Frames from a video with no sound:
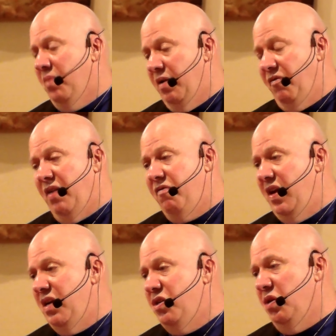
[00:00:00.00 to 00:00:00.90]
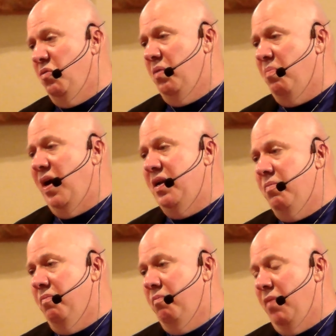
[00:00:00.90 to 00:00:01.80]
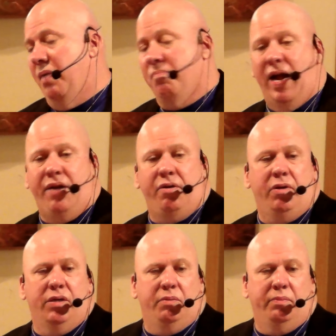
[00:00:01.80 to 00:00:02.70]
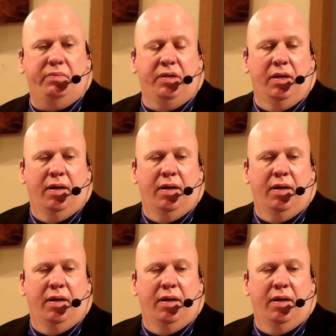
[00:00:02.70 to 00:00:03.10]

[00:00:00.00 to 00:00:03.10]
But if I offend you with my, my mannerisms,